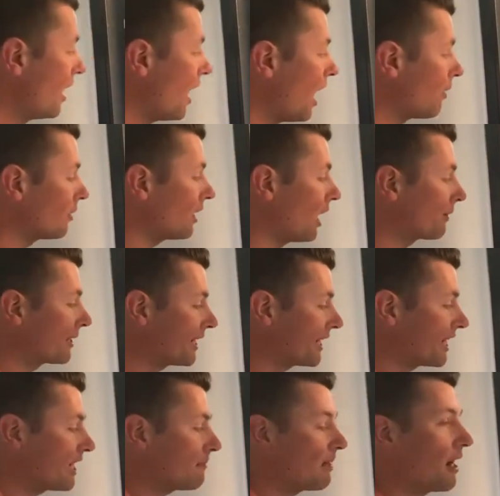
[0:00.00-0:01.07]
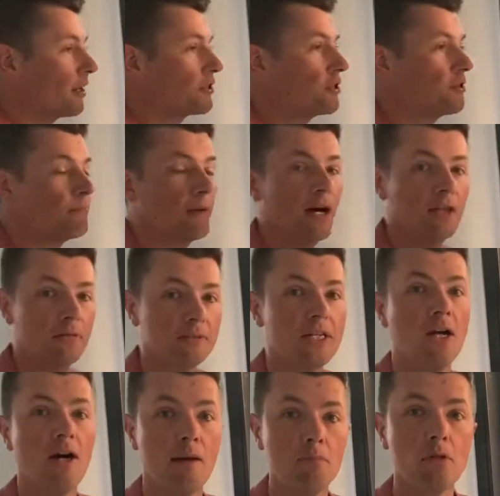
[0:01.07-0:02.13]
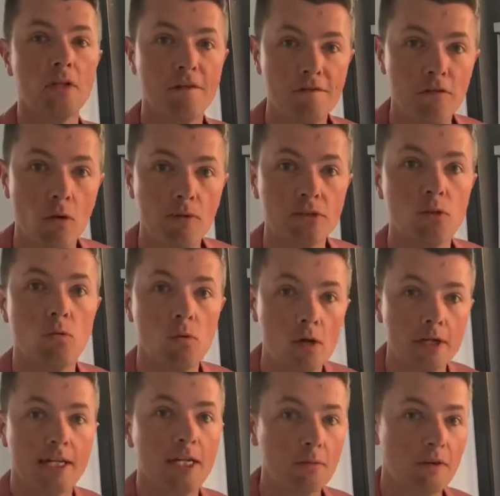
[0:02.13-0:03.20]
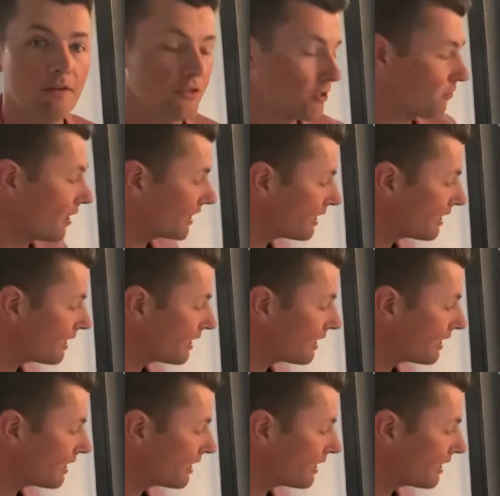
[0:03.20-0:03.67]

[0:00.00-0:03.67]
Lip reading: I'm going to email you I'm looking forward to working with you, right?